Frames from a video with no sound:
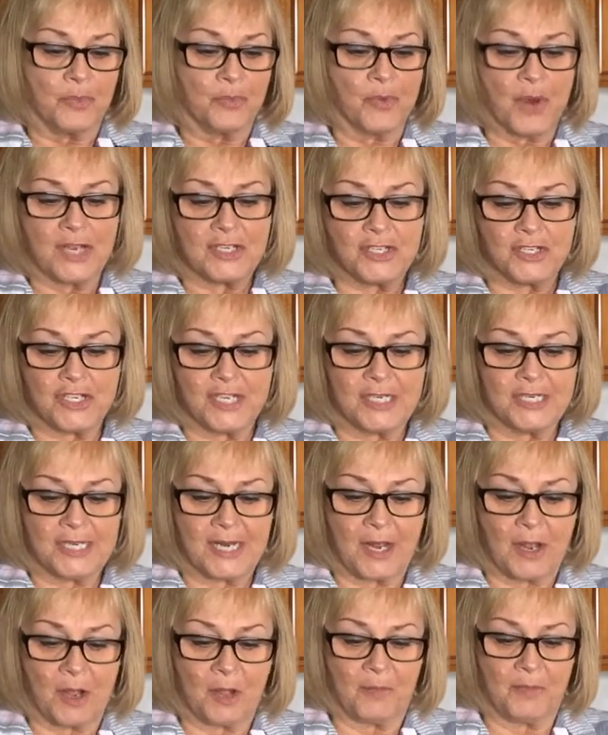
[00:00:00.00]
rushed in
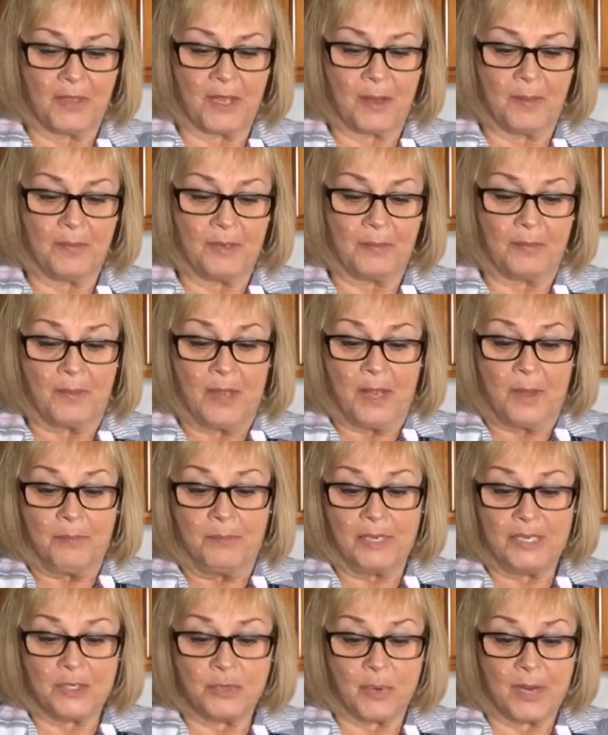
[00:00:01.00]
to help them, and
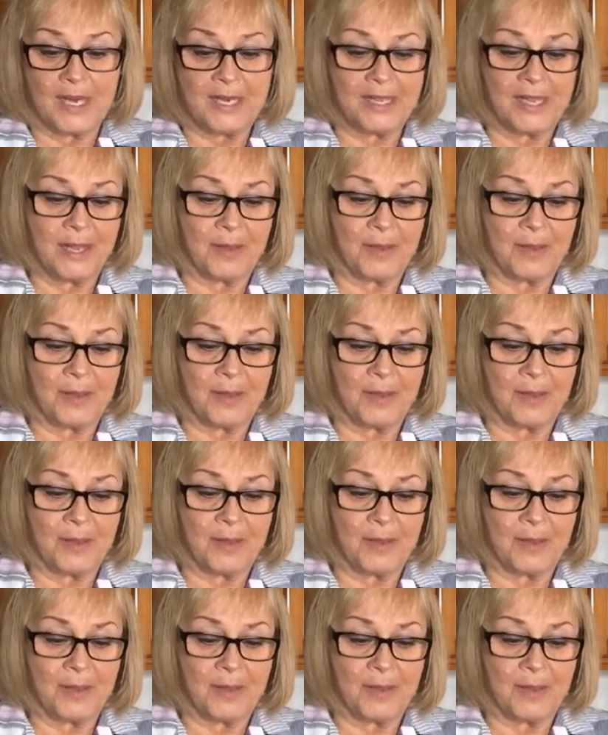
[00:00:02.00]
between